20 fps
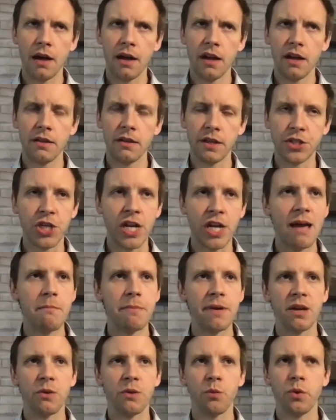the
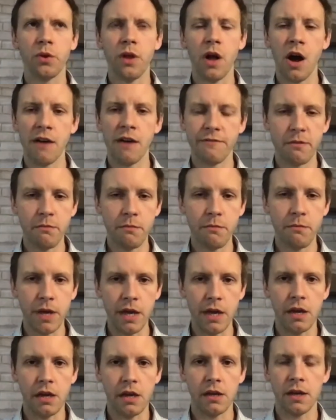champion will often
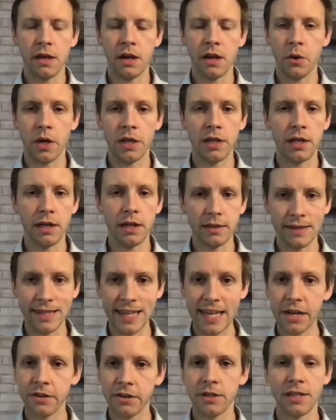be, a
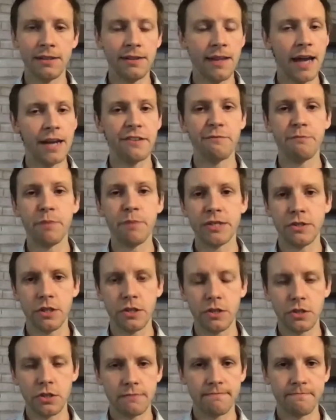leader in a line of
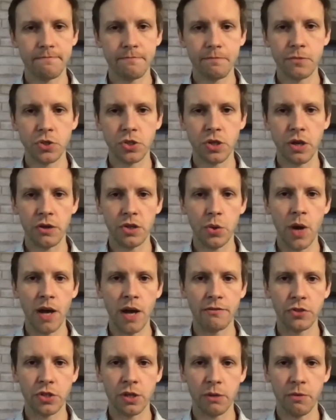business. So you
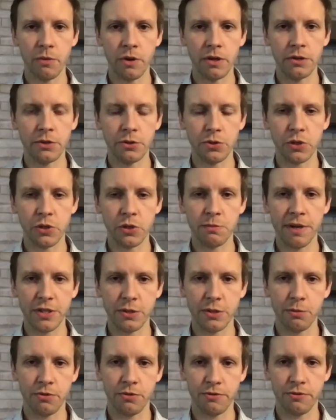have someone who's
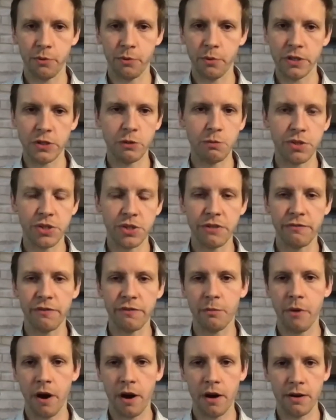responsible for one
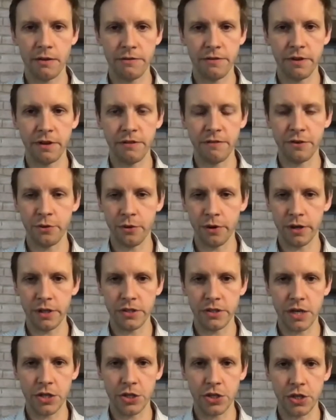specific part of an
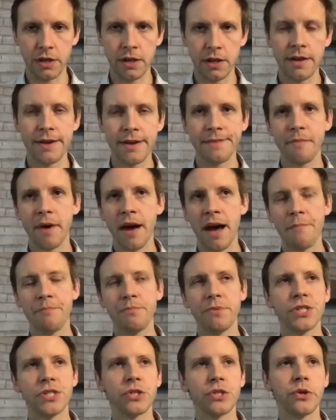organization.
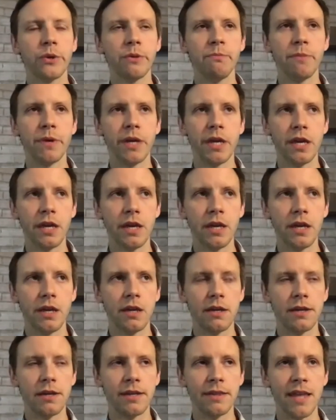This could
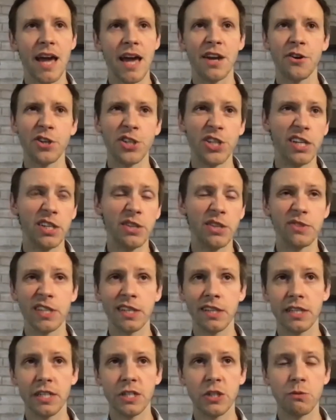be in the energy and
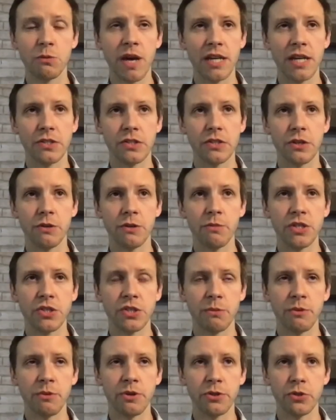utility space. This could be
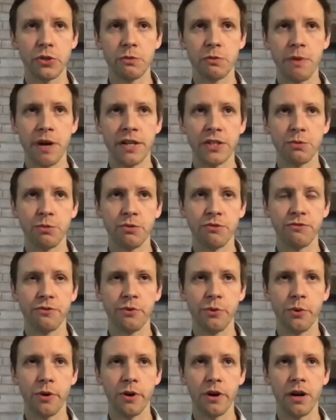someone who's responsible
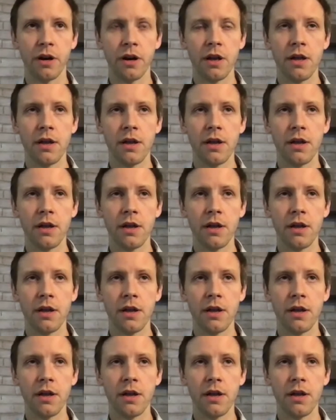for